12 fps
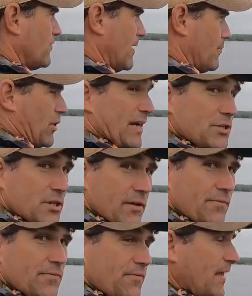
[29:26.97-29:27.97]
vibration
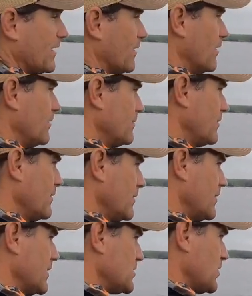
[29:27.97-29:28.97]
and feel
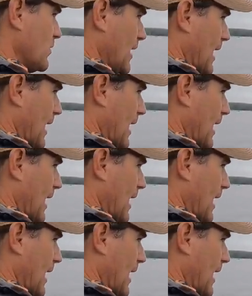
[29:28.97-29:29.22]
that you